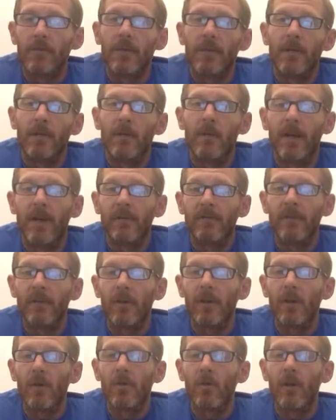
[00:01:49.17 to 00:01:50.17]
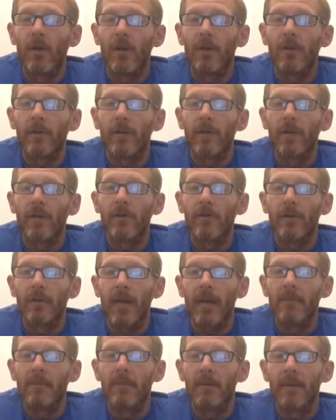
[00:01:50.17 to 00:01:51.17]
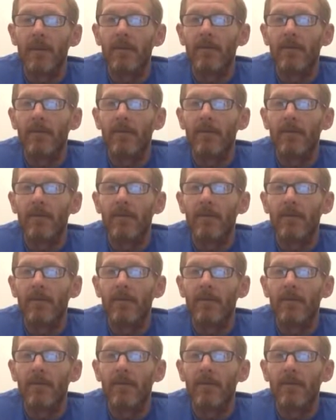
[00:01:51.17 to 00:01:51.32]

but you have to know what your kids are capable